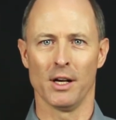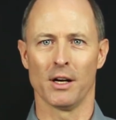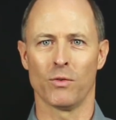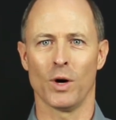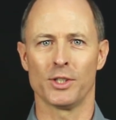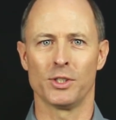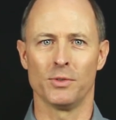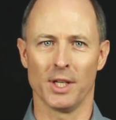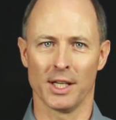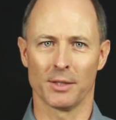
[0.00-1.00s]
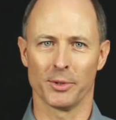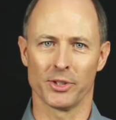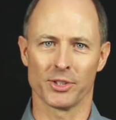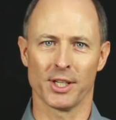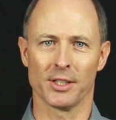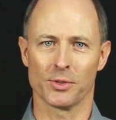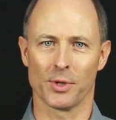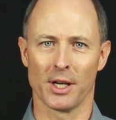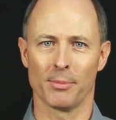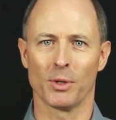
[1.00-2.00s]
of what you did with the sales
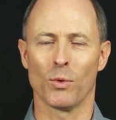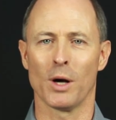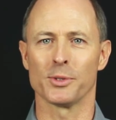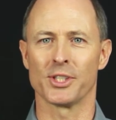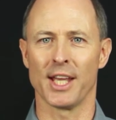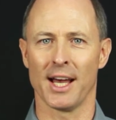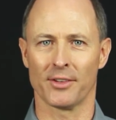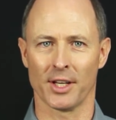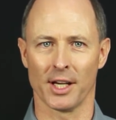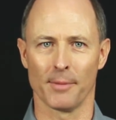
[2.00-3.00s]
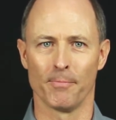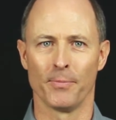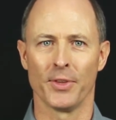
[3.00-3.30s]
rep and what was the outcome."